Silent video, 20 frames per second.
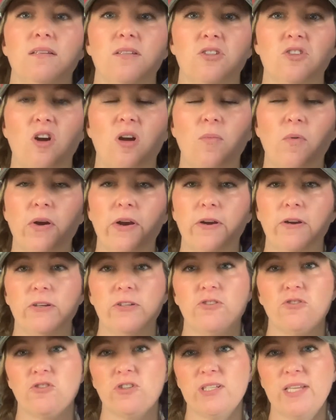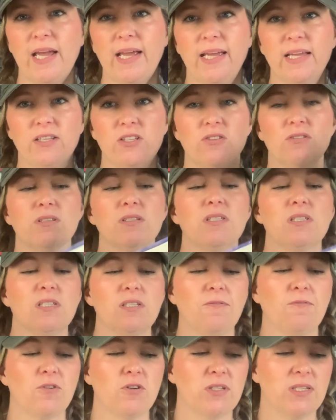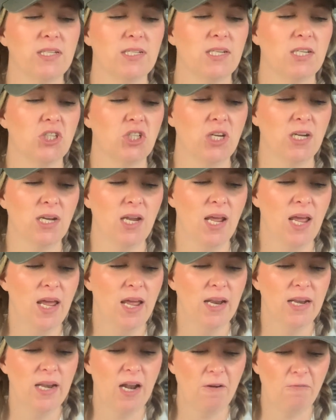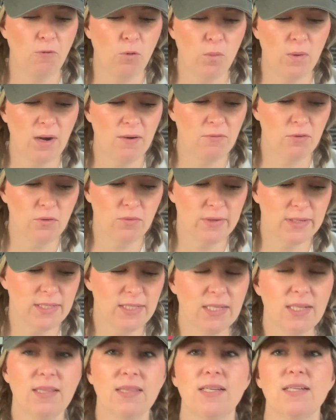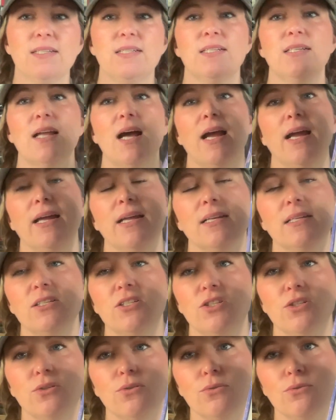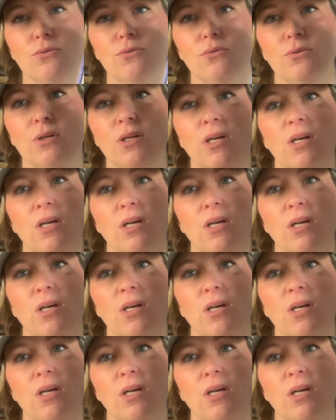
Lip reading: Starbringer is their second. So this is the first edition. Now, for whatever reason, they did not do